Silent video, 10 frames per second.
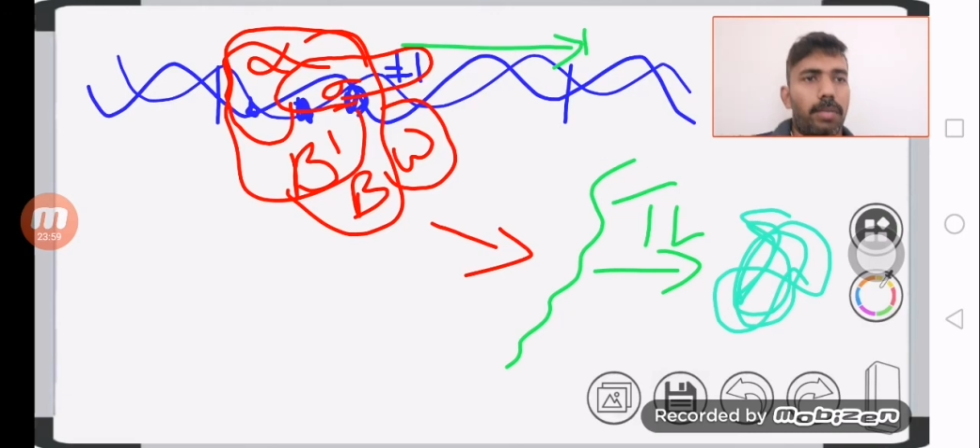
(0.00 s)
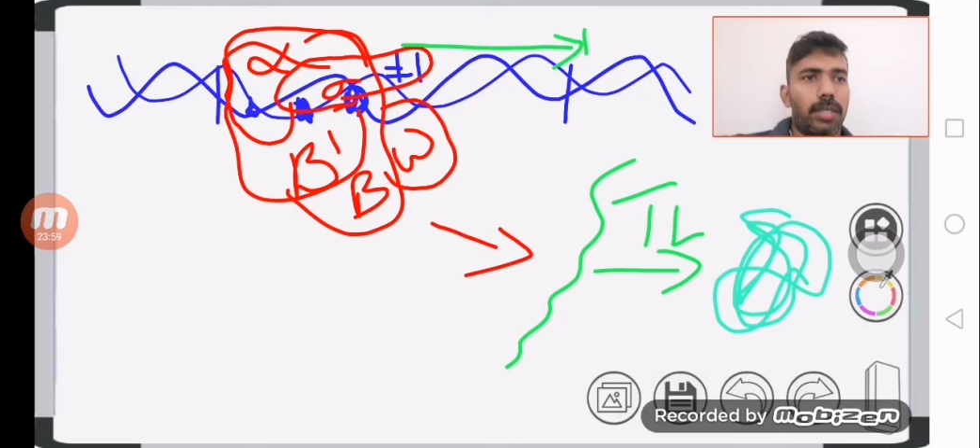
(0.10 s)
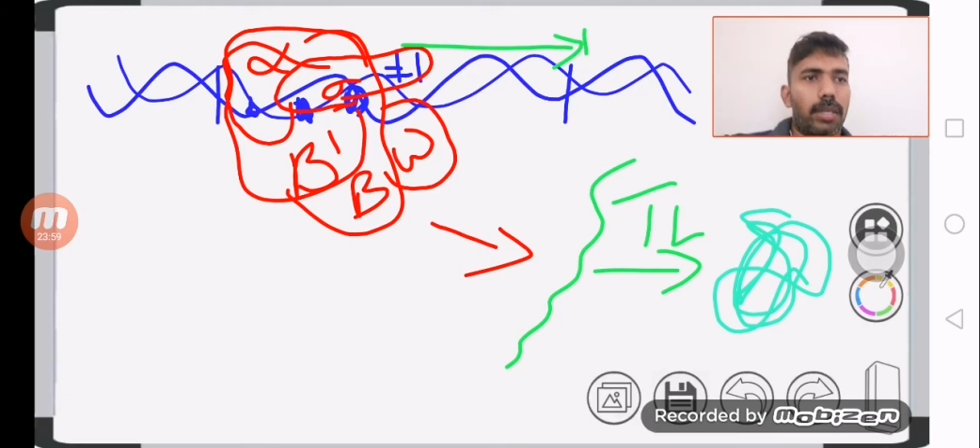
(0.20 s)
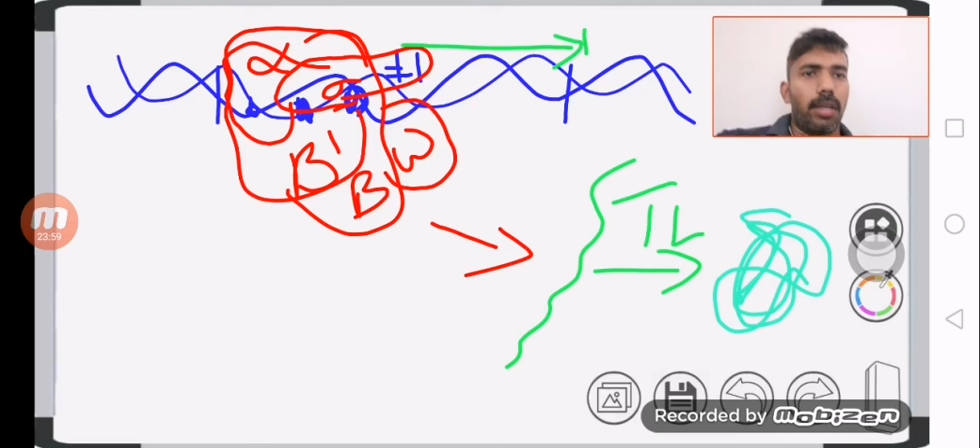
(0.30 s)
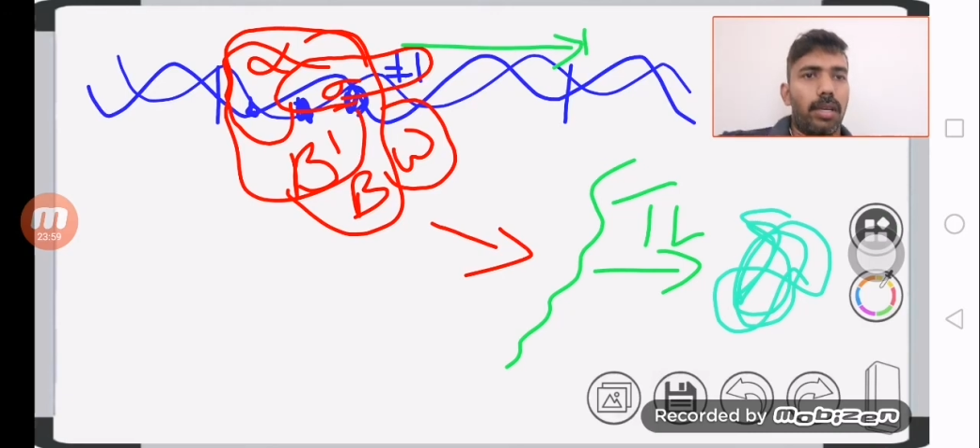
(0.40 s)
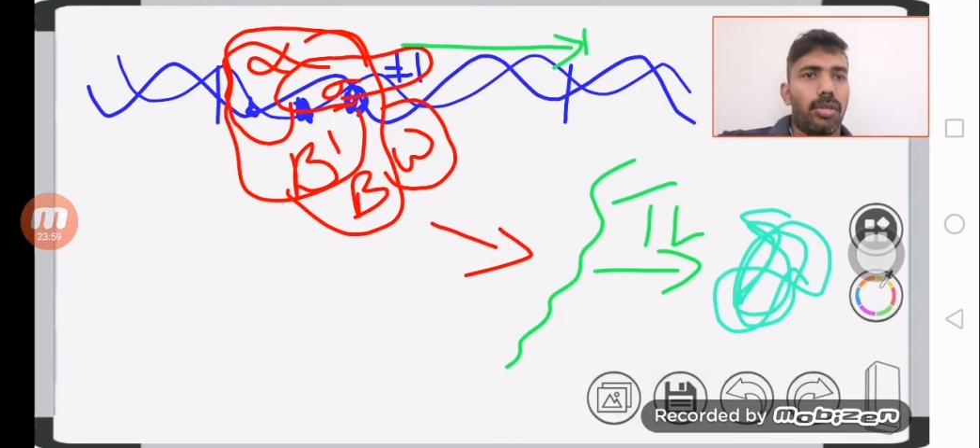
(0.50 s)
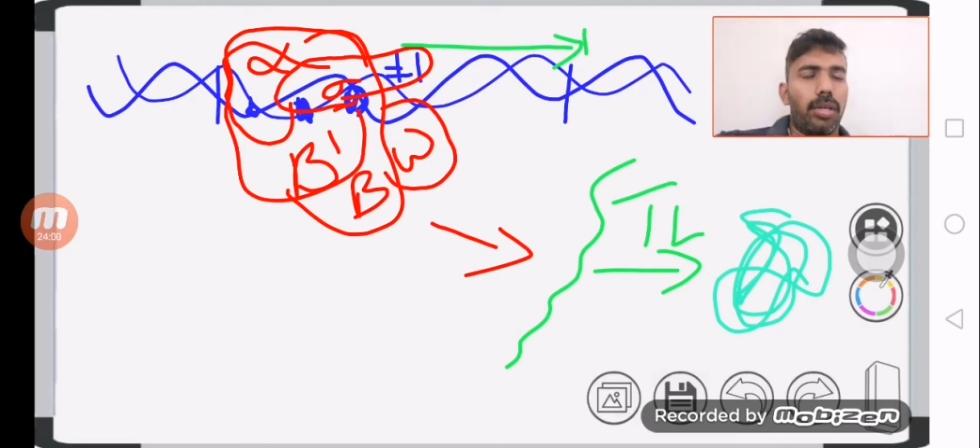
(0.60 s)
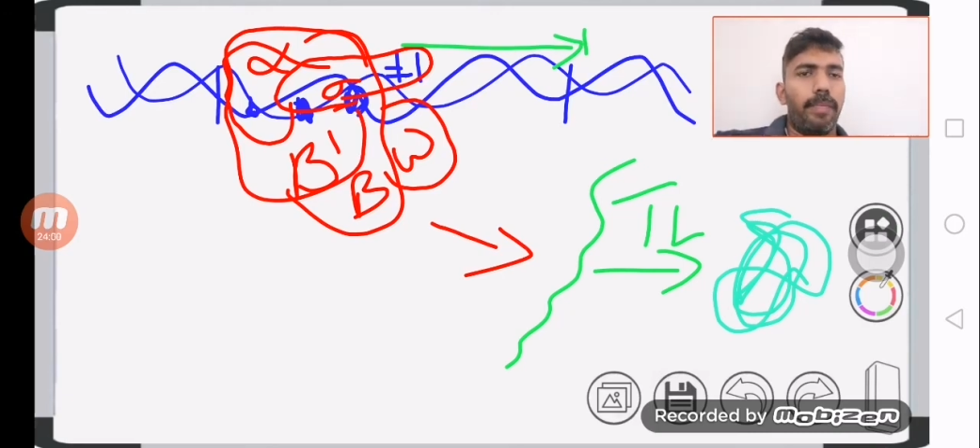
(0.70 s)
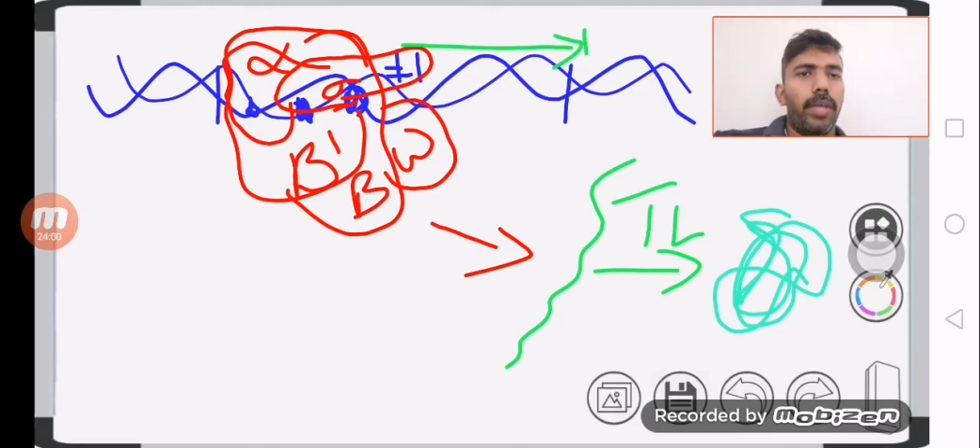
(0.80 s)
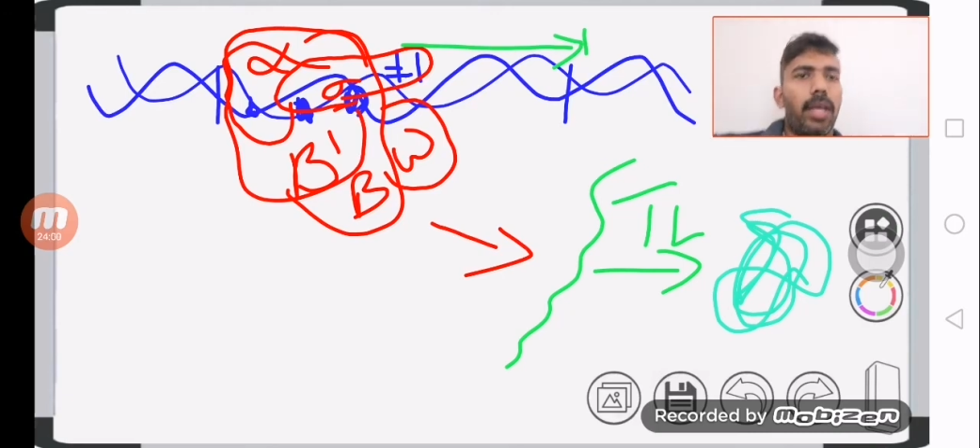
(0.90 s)

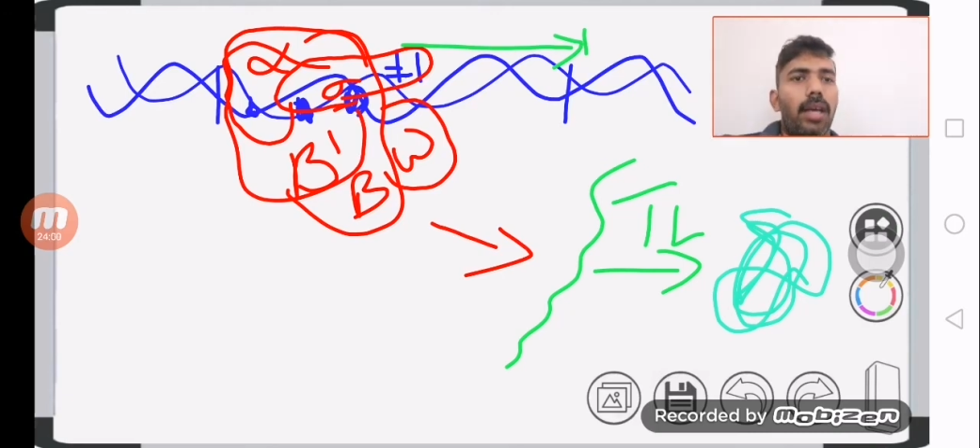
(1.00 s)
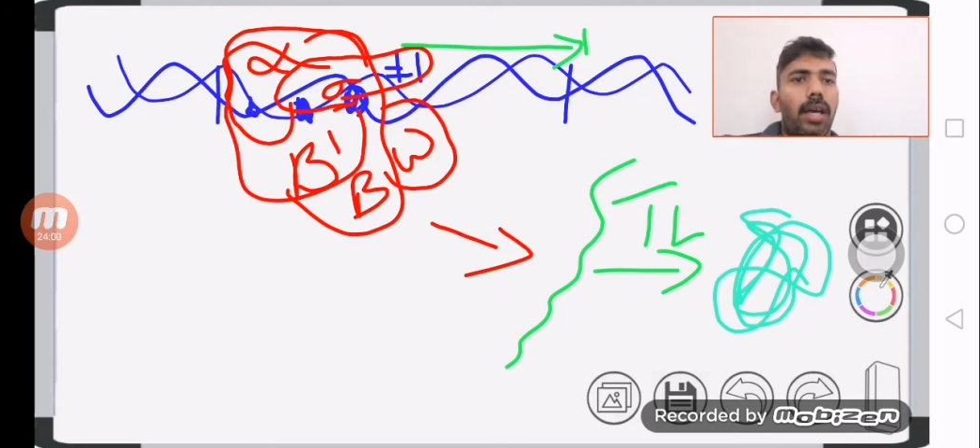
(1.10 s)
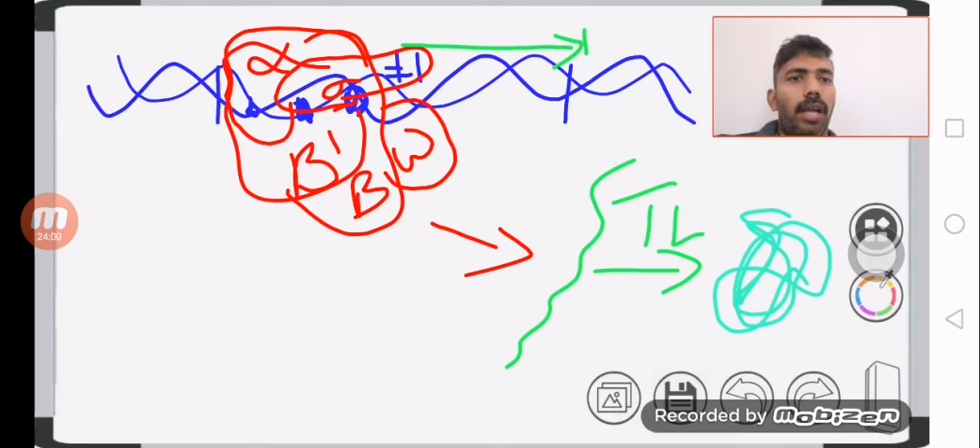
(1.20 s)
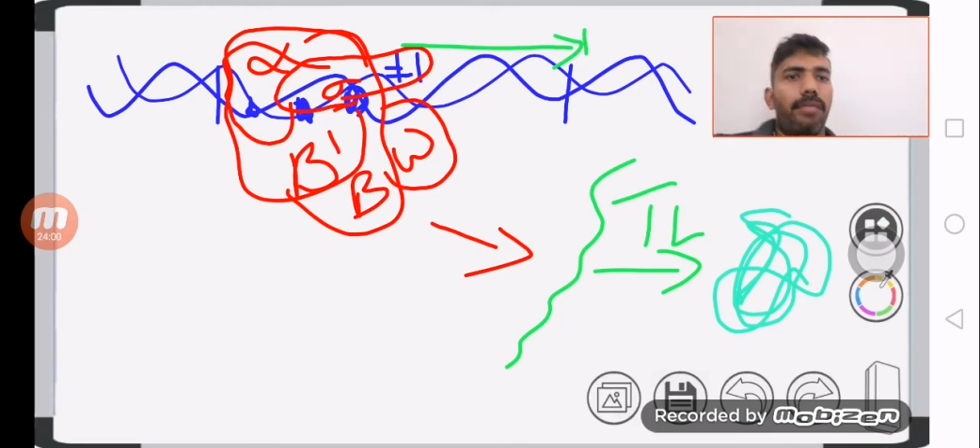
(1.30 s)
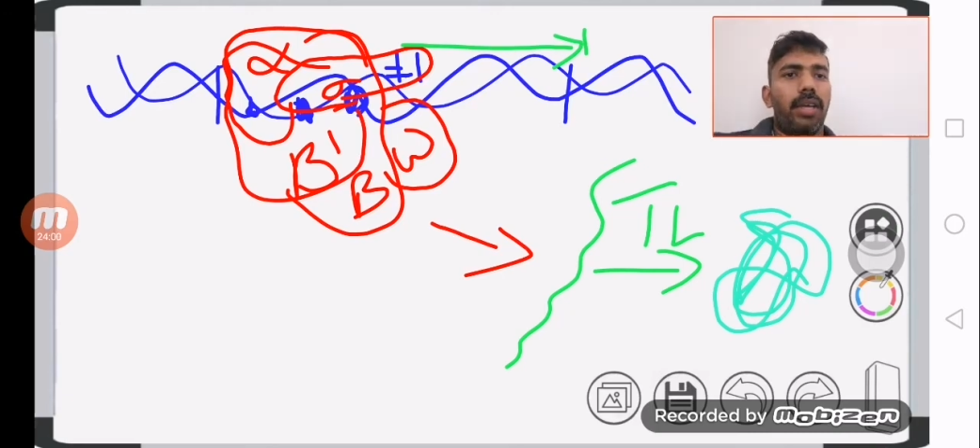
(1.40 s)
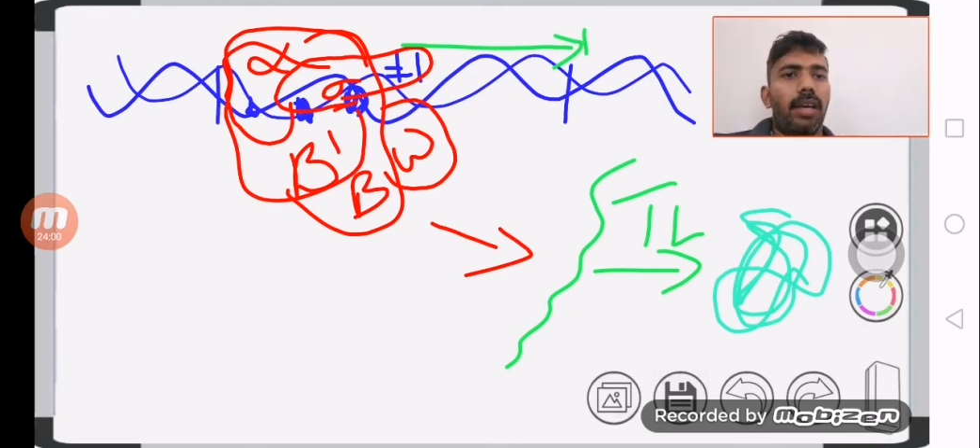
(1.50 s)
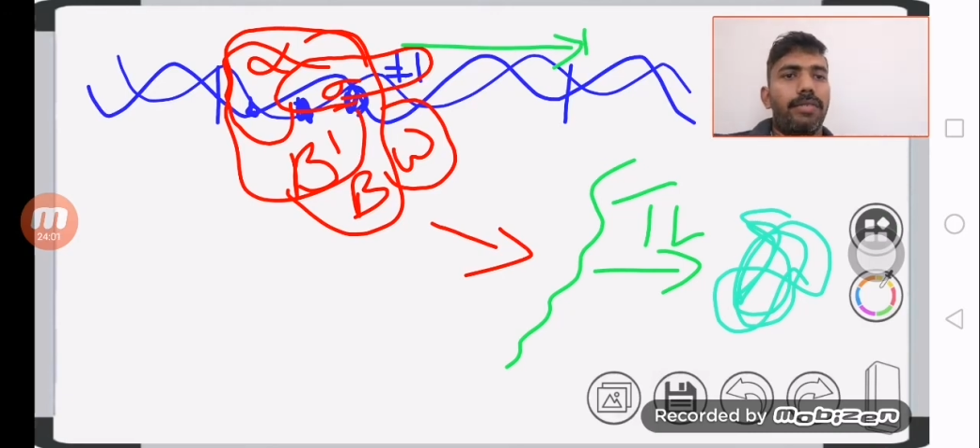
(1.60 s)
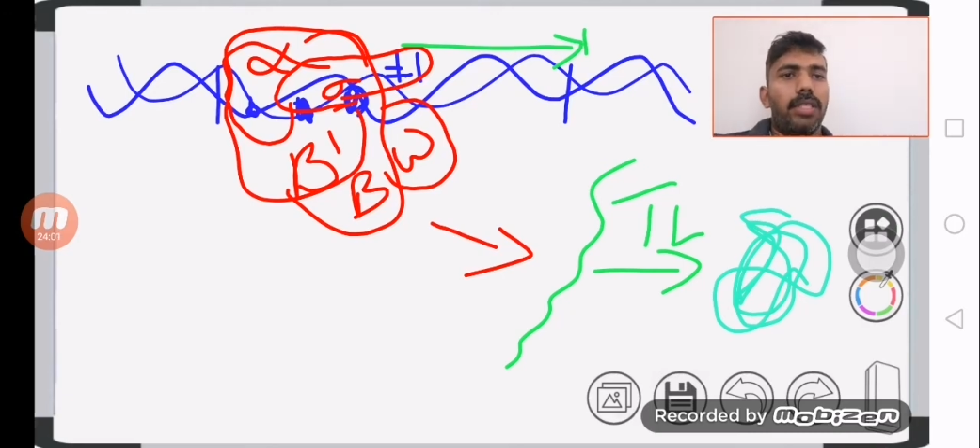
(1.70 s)
presentation, and we have